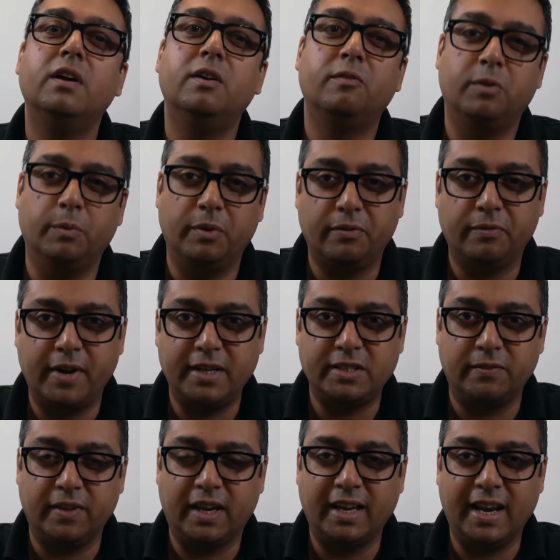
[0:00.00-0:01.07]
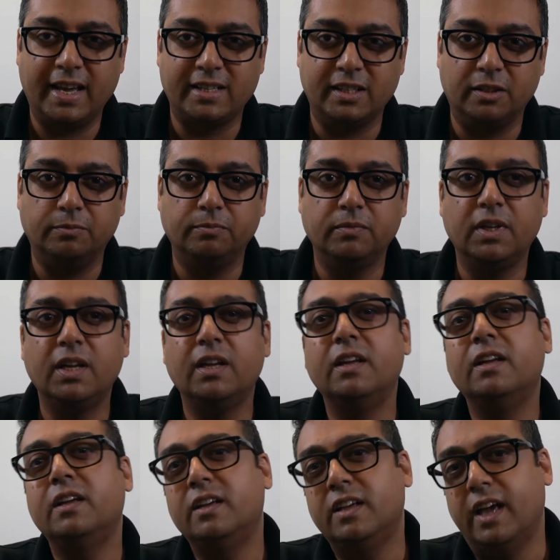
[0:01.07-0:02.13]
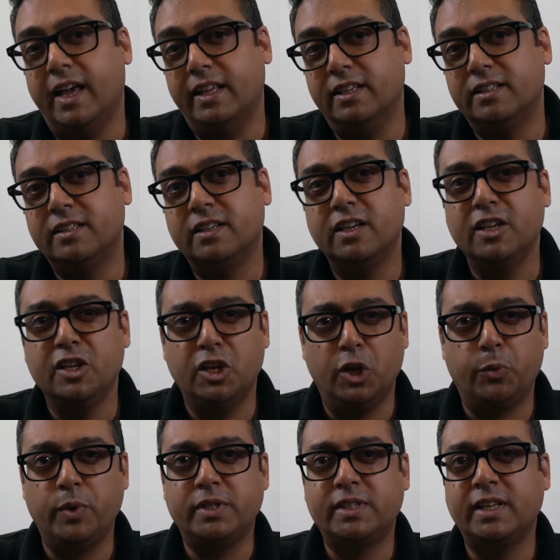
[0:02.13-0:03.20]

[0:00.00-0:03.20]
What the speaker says: from the face of the connector. Hence, if we send the